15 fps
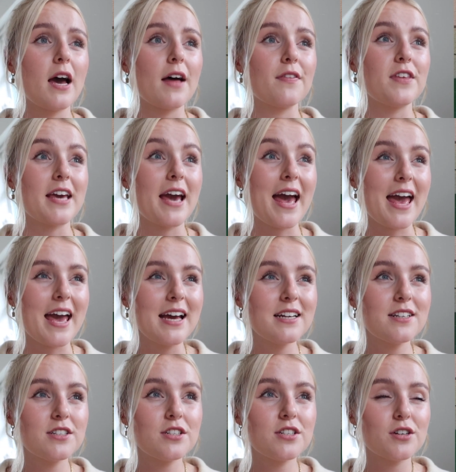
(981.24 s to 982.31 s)
at the
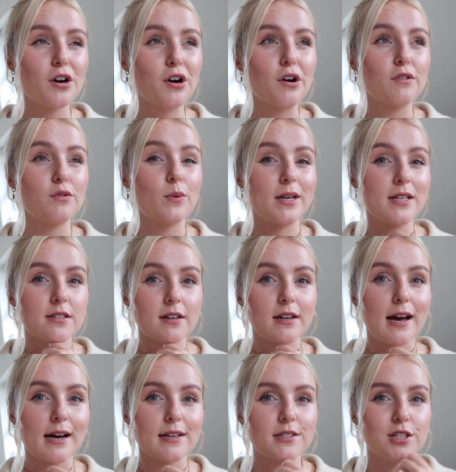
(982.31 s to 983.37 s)
end of winter
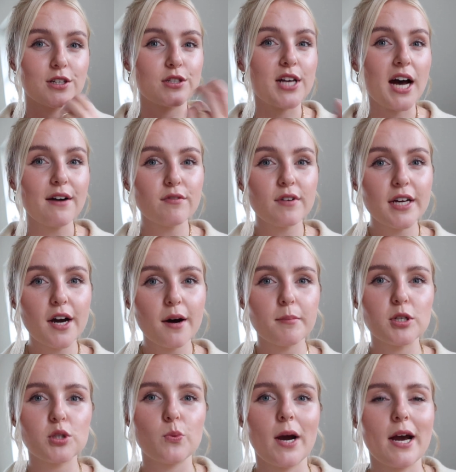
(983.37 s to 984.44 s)
last year, so I haven't really got
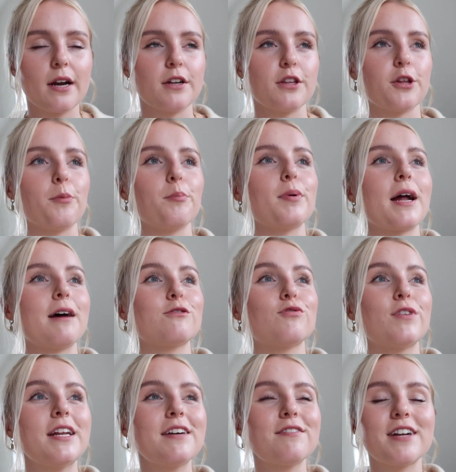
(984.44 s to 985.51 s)
much wear out of them, but I'm
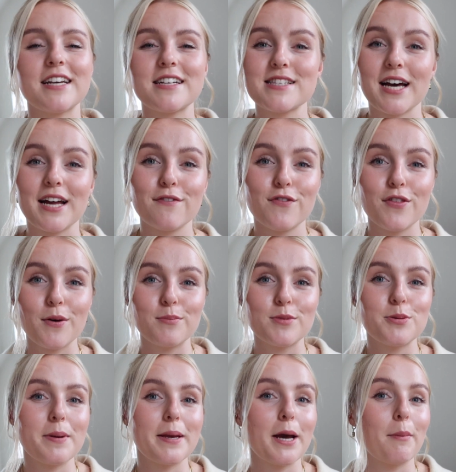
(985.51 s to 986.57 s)
really excited for them
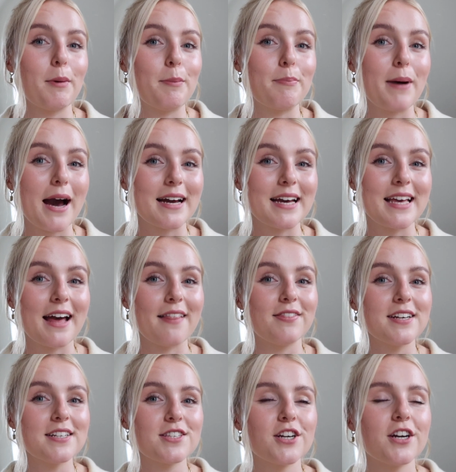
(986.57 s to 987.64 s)
to be coming back again
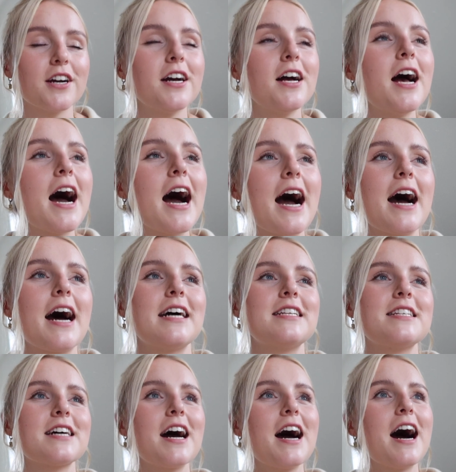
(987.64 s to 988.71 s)
this year,
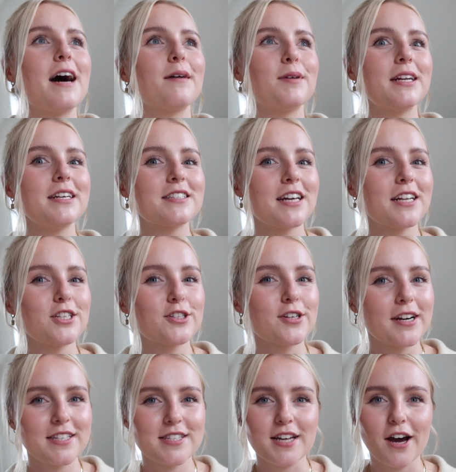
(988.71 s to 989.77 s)
and I'm really excited to
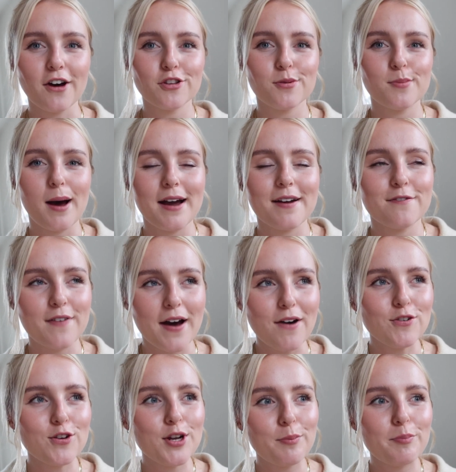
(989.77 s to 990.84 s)
try style them. I
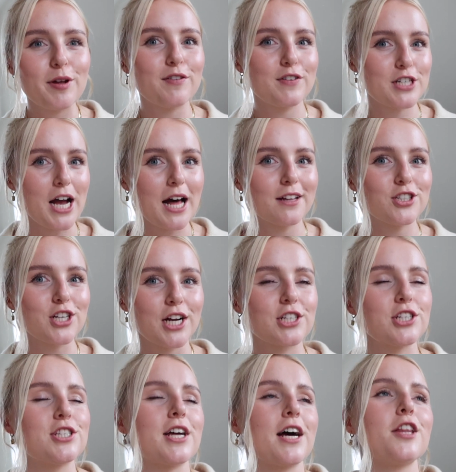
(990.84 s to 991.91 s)
found it a bit of a challenge
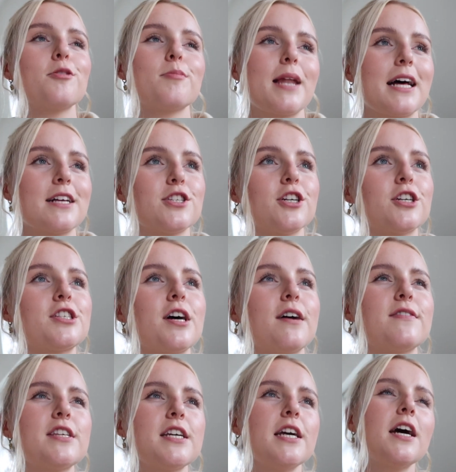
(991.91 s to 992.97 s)
actually styling them last year, because
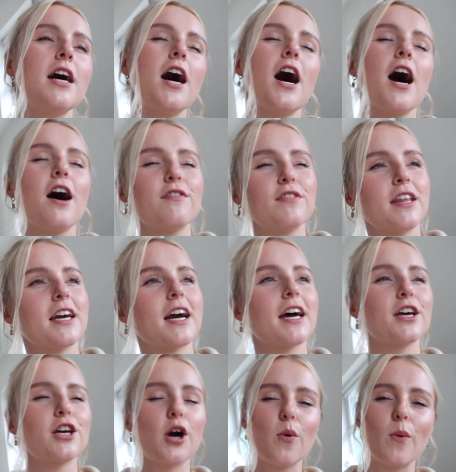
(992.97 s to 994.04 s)
obviously often they
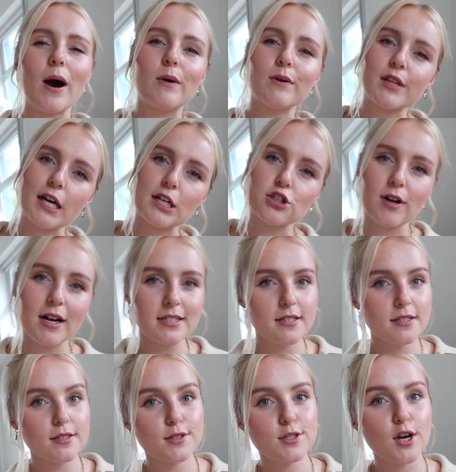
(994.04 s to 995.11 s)
kind of go well with like
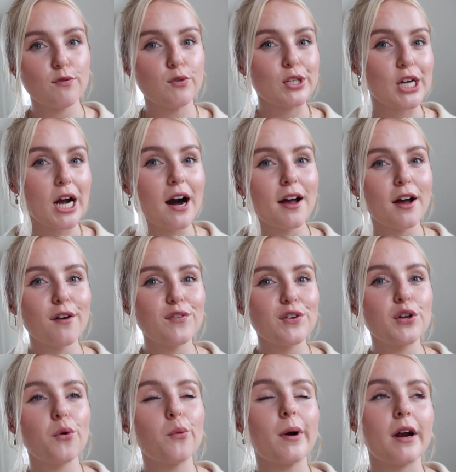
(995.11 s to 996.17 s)
dresses and stuff, which I often
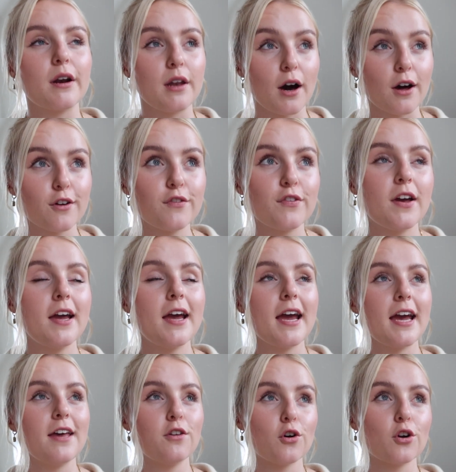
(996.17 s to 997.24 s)
don't wear a lot of
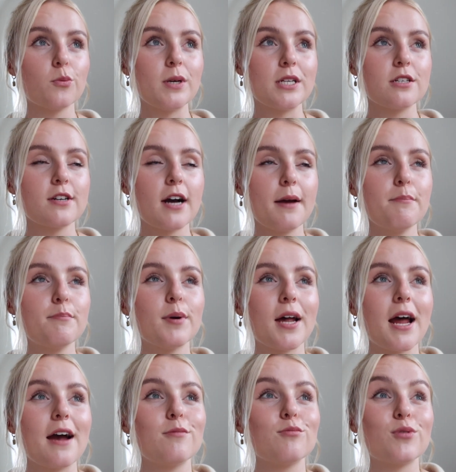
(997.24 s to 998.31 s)
in the autumn winter time, but
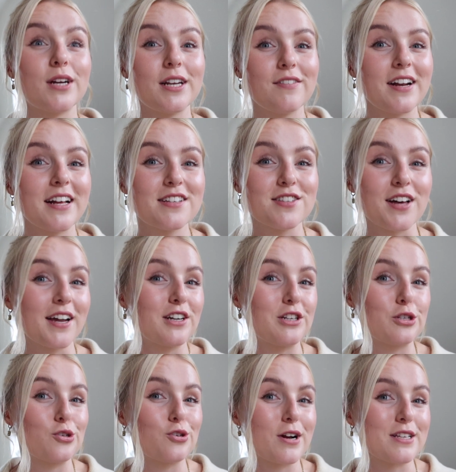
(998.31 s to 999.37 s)
I'm really excited
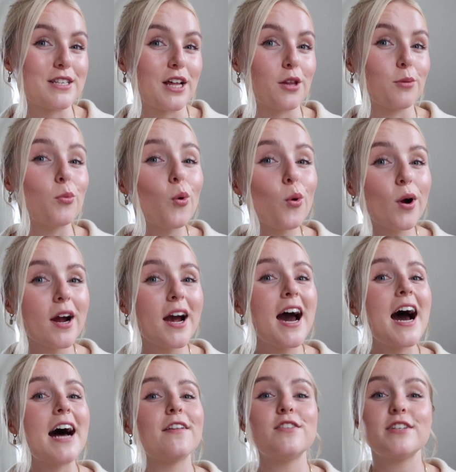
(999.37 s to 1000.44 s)
to try style them more, and
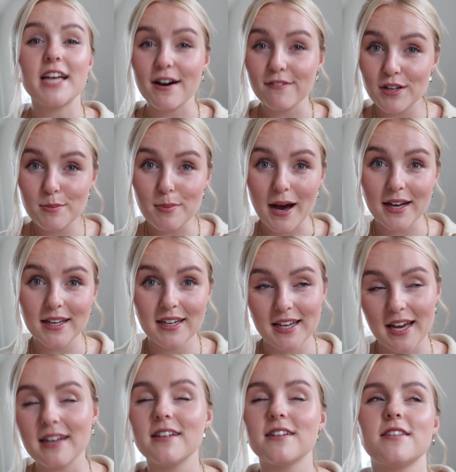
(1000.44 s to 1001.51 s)
they're definitely back in
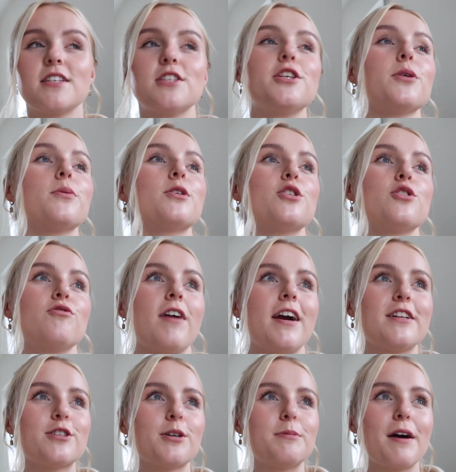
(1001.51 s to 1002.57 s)
again this year, which is
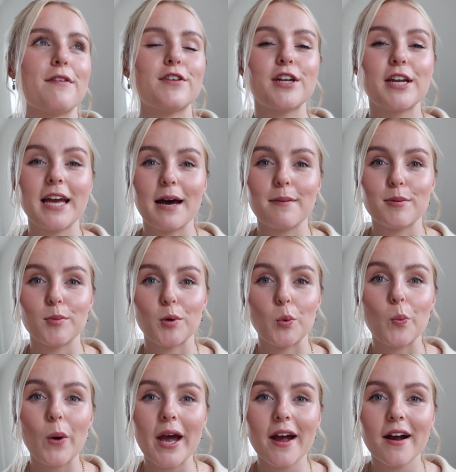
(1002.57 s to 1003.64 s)
great. So I'm definitely going to get a bit more
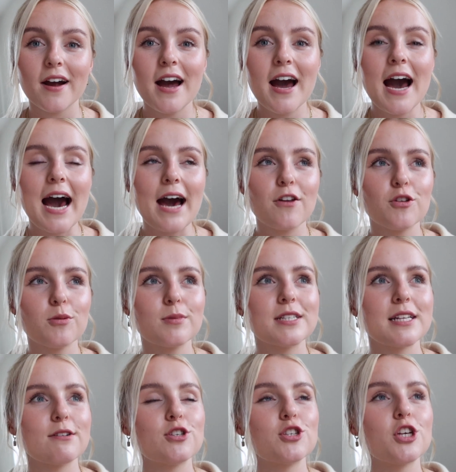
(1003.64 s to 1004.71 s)
wear out of them, because
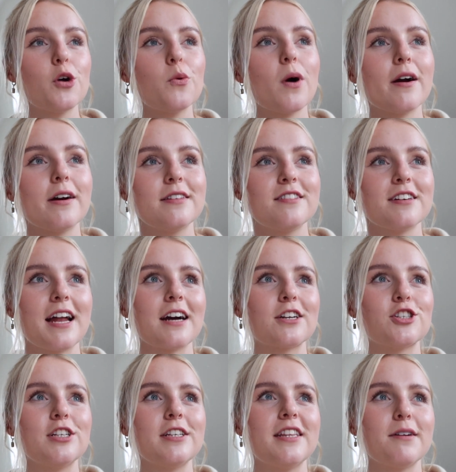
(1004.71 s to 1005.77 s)
I was so worried that
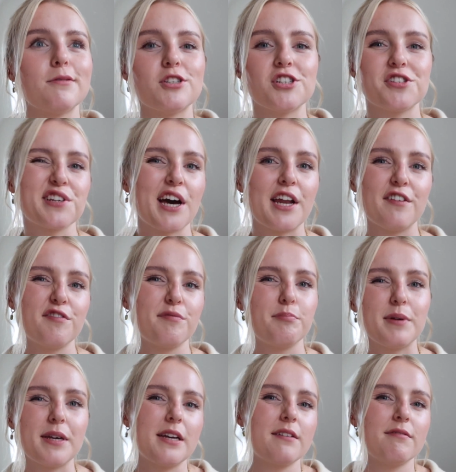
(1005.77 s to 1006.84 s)
actually they would just kind of
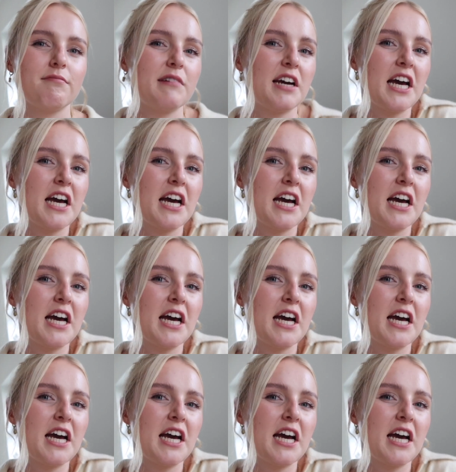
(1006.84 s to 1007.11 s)
be